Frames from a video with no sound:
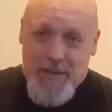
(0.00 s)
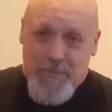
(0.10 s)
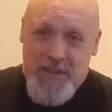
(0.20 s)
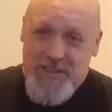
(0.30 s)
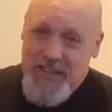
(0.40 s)

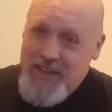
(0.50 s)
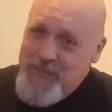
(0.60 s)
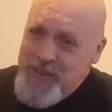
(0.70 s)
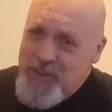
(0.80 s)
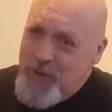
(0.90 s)
Because
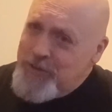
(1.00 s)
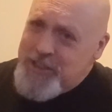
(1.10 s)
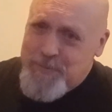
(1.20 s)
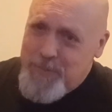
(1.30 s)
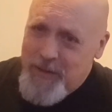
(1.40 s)
even though the
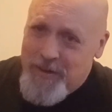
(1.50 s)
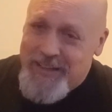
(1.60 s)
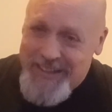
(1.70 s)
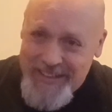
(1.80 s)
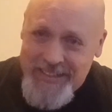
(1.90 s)
spirit
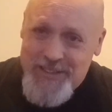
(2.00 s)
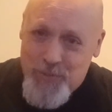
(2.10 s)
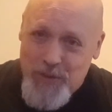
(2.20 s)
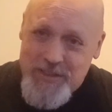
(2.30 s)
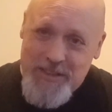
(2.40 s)
is
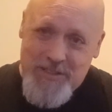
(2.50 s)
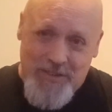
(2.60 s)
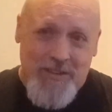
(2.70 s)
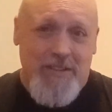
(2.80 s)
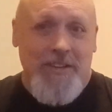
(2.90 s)
what's
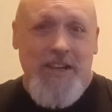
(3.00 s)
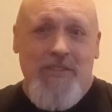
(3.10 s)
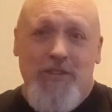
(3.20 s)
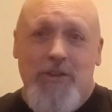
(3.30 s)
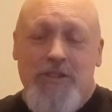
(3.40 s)
eternal, and
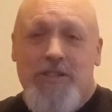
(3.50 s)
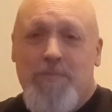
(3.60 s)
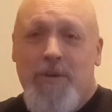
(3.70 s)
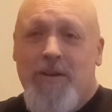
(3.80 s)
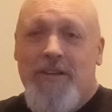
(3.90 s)
even though the
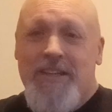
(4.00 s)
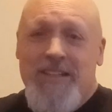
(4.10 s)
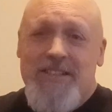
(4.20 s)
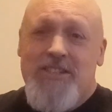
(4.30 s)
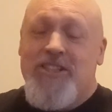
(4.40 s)
spirit
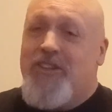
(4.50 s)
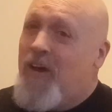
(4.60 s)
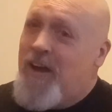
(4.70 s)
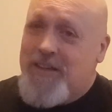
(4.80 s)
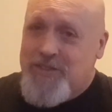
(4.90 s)
is the
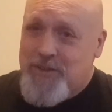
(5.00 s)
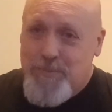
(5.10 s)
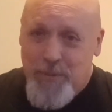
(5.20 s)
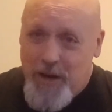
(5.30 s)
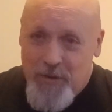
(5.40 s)

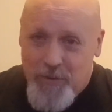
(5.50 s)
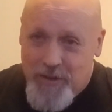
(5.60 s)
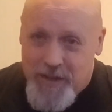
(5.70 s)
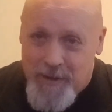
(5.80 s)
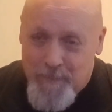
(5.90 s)
long-term
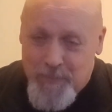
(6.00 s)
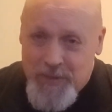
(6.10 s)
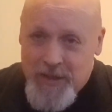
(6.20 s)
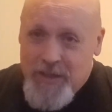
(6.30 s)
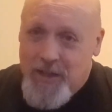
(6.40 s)
priority,
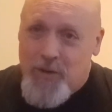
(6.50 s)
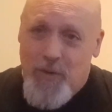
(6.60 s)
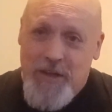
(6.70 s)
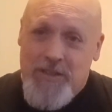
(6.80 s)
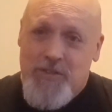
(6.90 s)

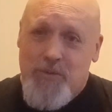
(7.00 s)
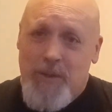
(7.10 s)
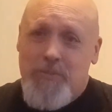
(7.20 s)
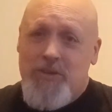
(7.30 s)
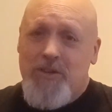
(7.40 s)
according to
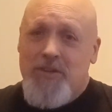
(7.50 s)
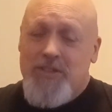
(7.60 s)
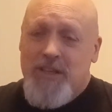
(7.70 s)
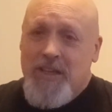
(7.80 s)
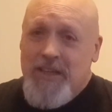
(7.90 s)

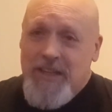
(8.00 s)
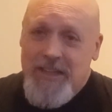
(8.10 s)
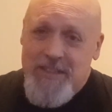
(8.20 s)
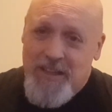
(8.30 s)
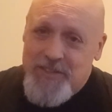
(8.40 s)
scriptures,
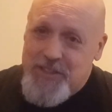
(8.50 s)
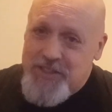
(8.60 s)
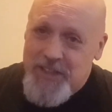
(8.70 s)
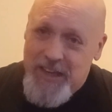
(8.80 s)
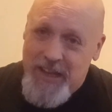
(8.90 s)
it tells us
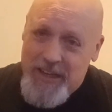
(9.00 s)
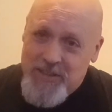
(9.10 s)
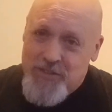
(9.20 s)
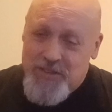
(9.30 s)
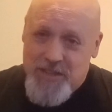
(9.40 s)
that
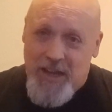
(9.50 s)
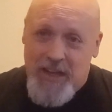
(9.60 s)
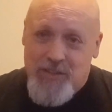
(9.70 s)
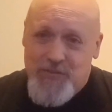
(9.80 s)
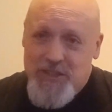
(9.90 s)

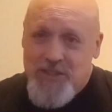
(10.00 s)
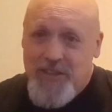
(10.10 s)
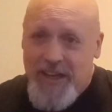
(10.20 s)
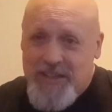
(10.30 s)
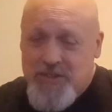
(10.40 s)
exercise,
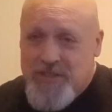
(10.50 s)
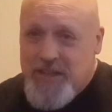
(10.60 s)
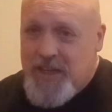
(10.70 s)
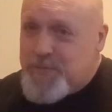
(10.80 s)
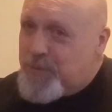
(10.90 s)
physical
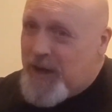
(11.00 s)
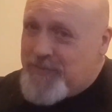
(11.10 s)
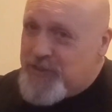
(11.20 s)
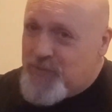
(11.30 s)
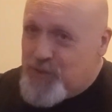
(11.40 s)
exercise,
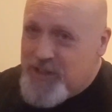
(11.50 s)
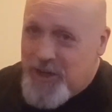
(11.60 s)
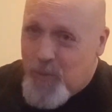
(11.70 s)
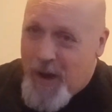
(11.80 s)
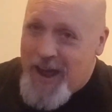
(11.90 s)
profits for a
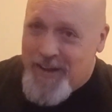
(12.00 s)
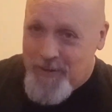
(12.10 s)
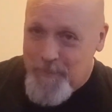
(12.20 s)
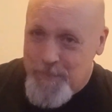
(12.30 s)
little while.